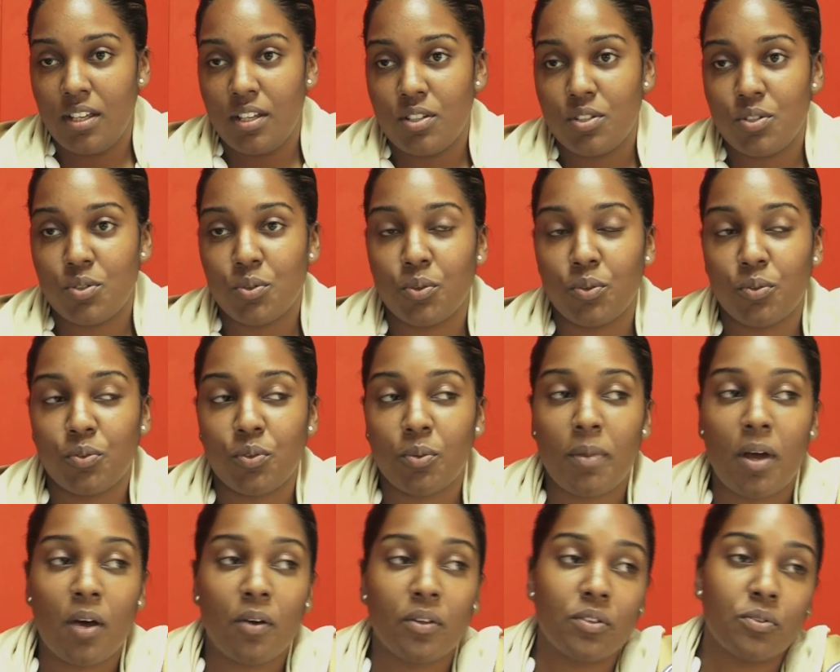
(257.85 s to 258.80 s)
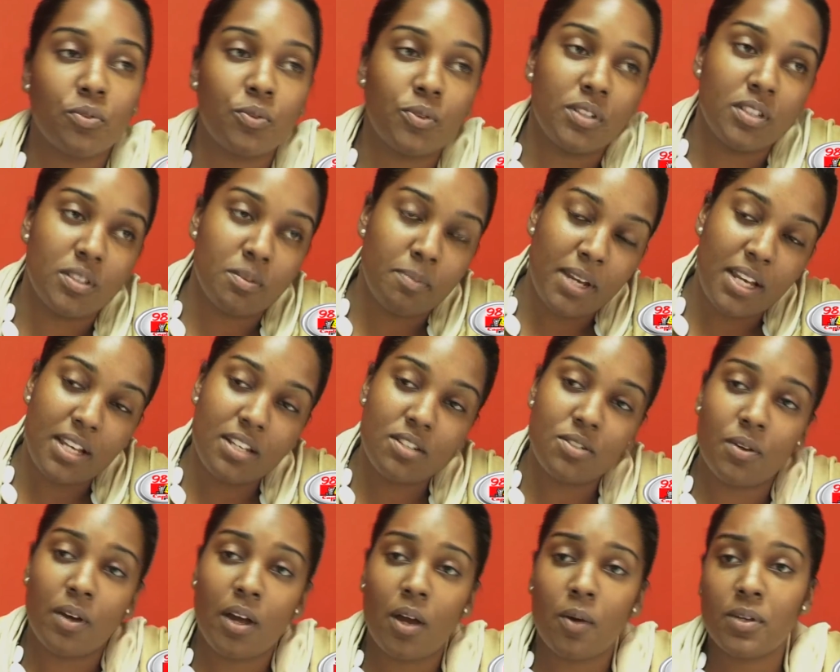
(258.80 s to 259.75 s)
So from how the food is made
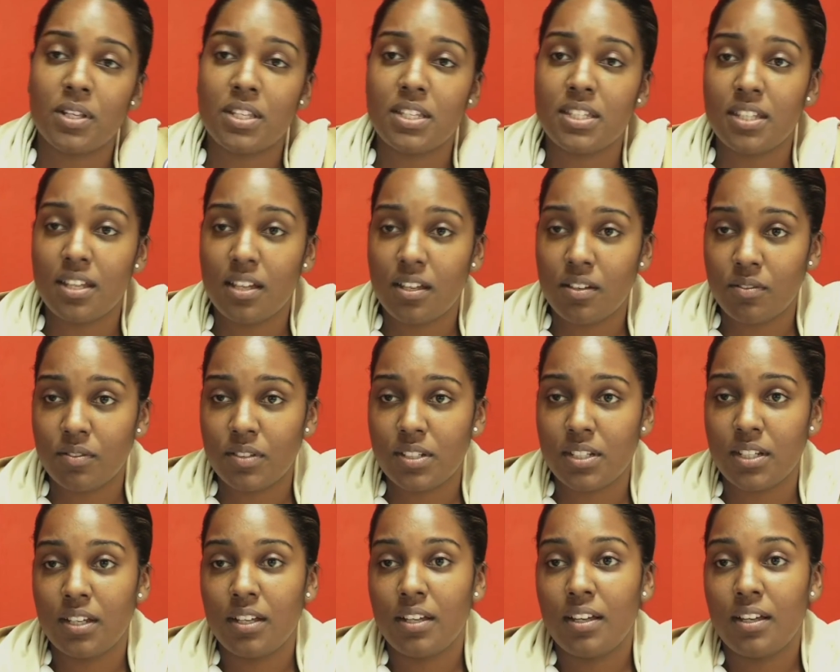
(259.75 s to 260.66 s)
to how it's served,